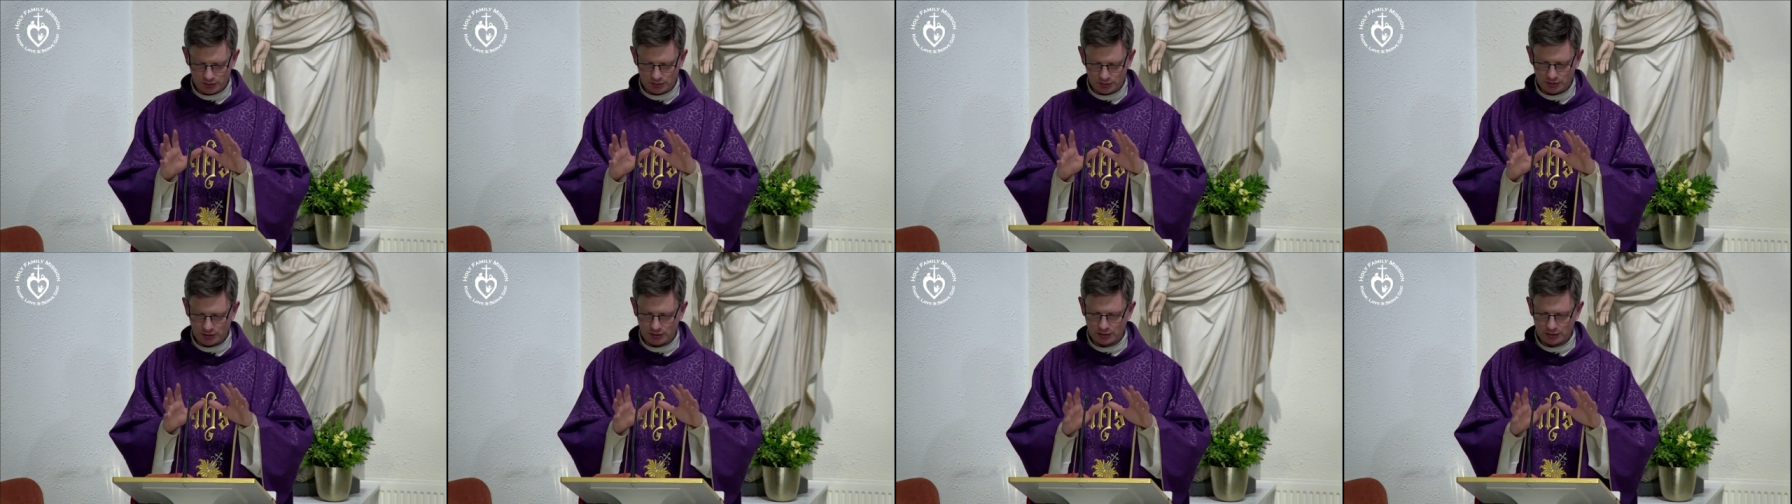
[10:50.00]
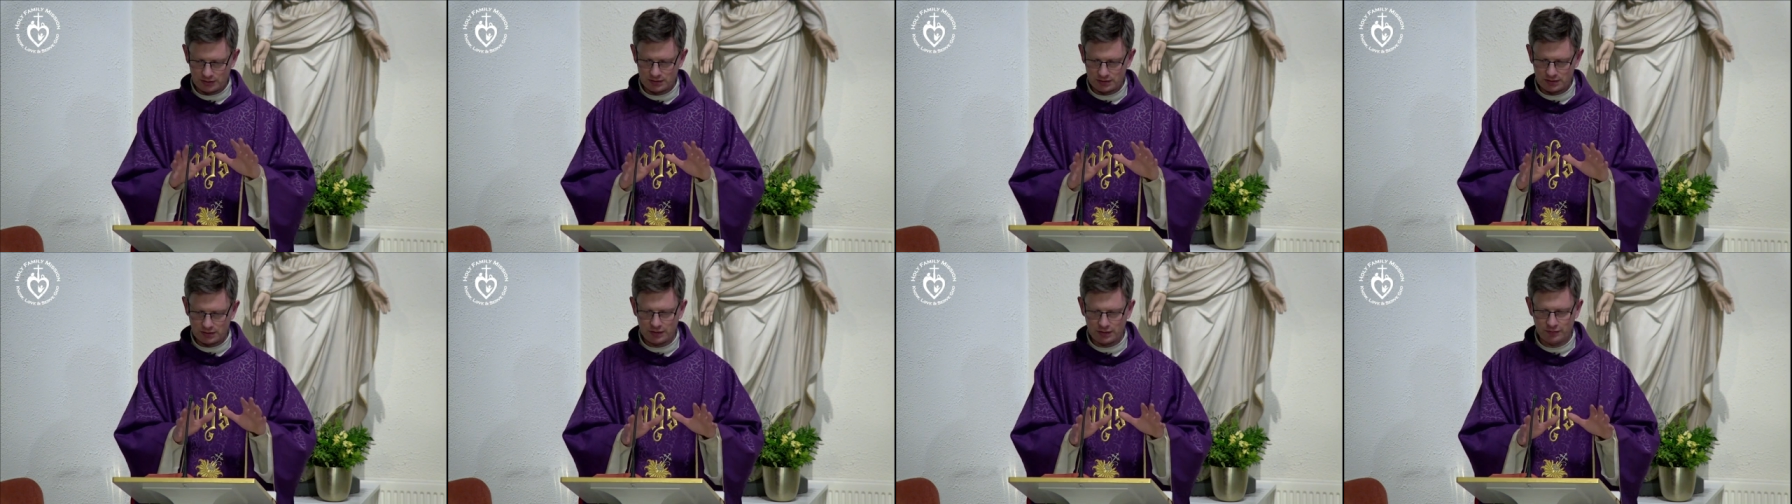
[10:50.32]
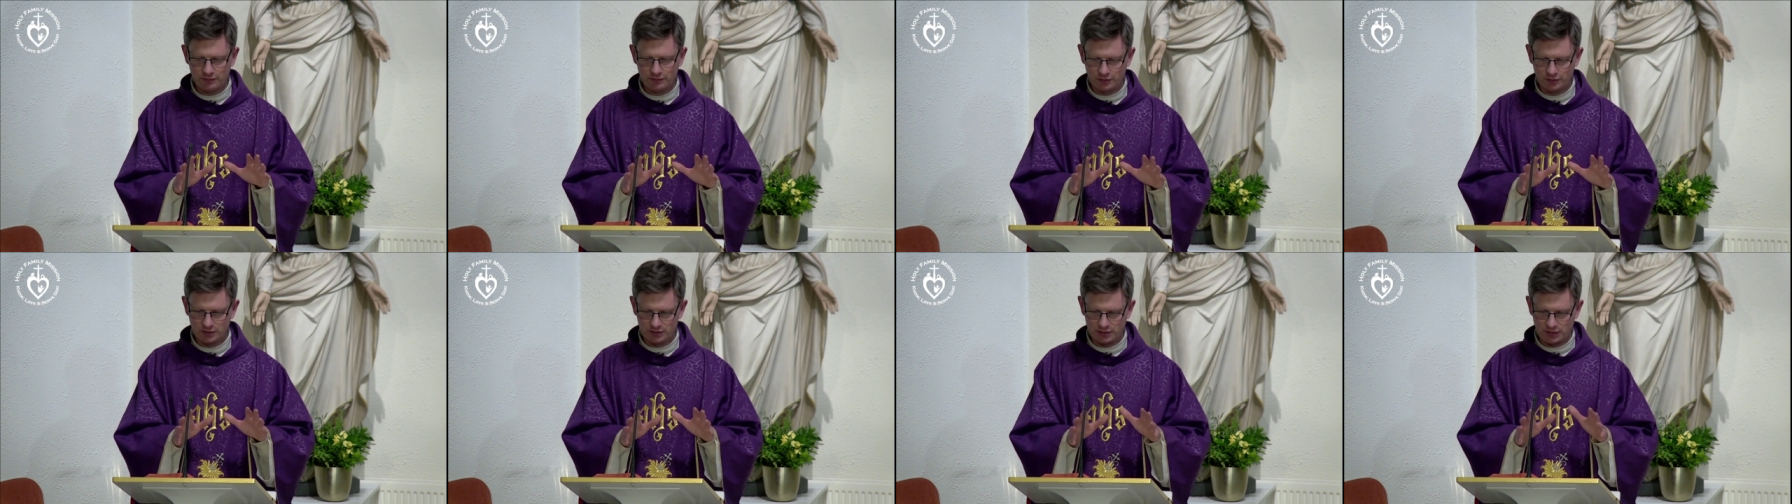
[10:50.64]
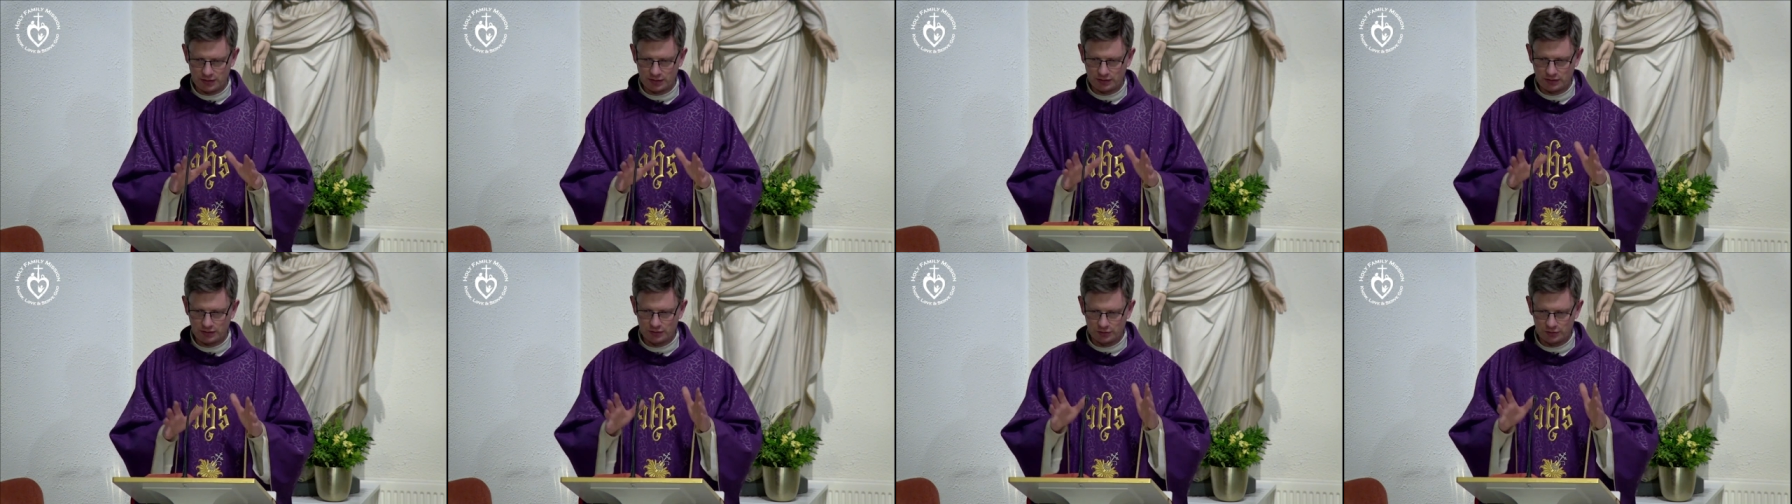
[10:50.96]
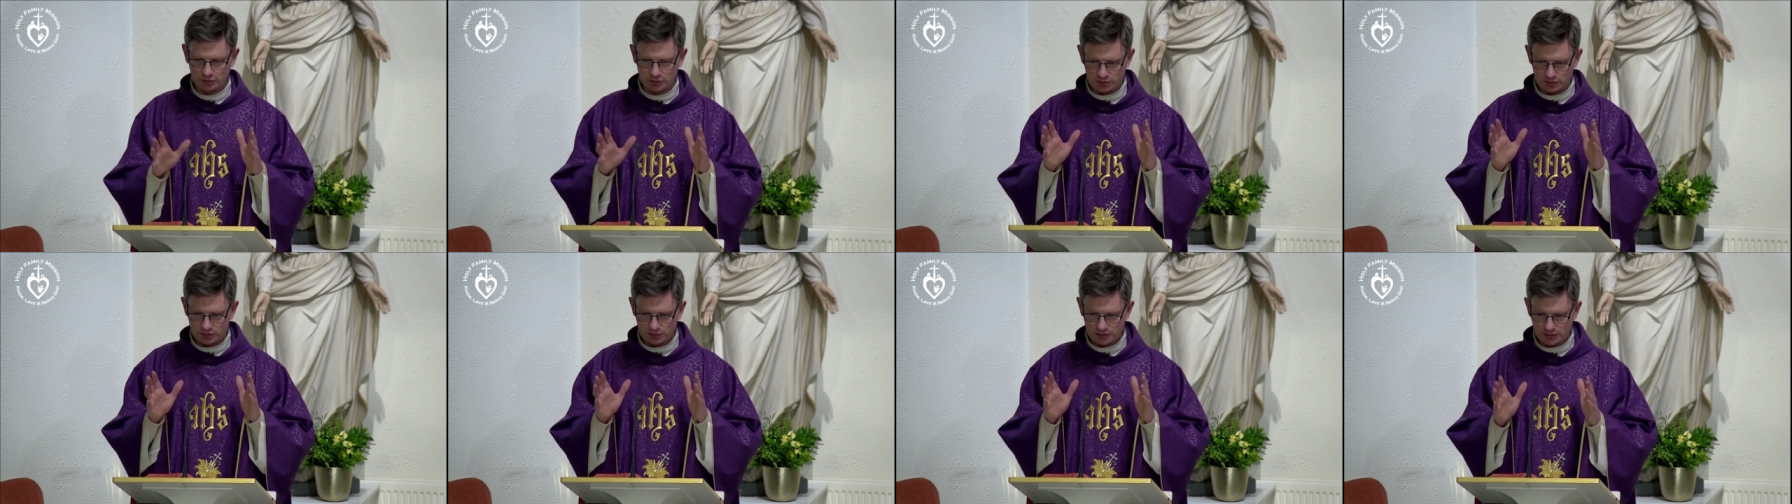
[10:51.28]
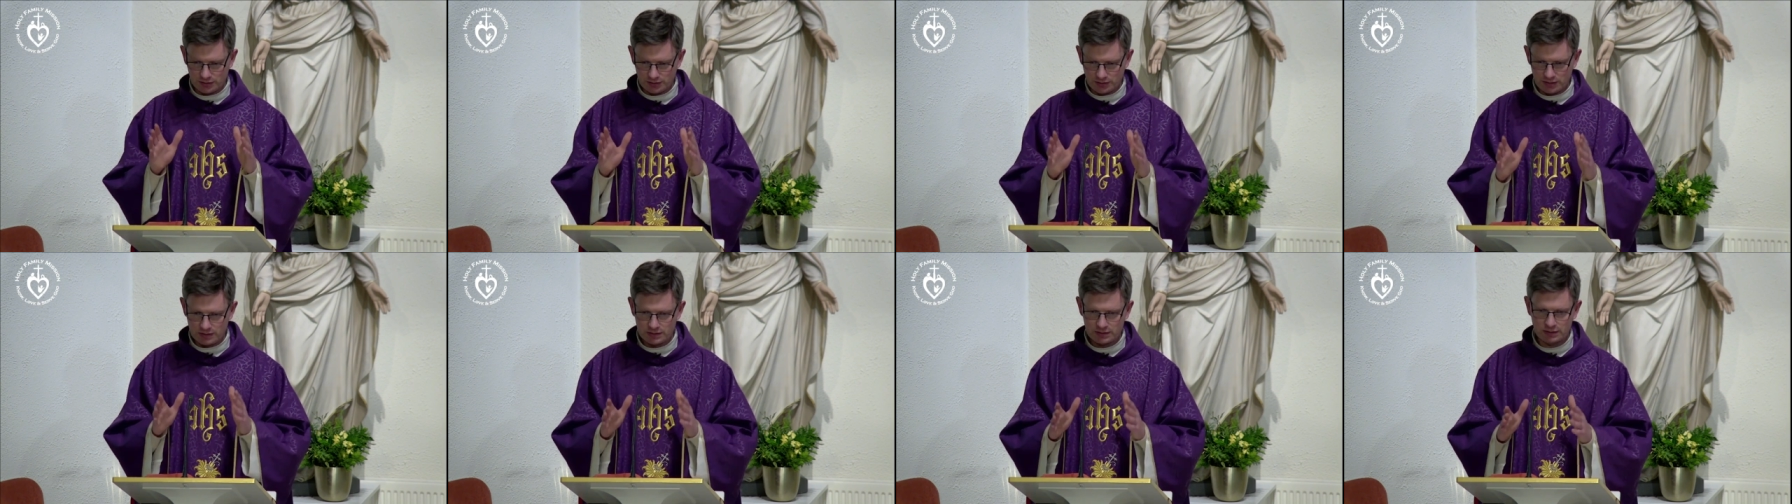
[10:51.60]
that aside for a second and just
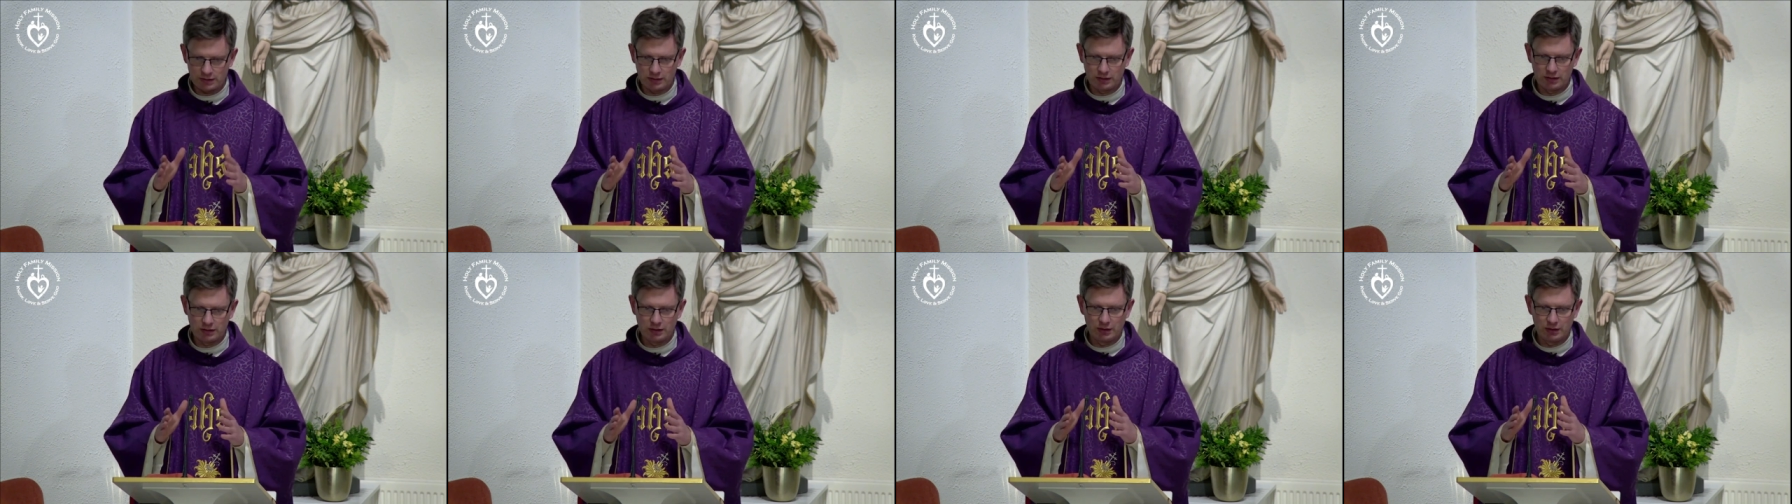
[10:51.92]
listen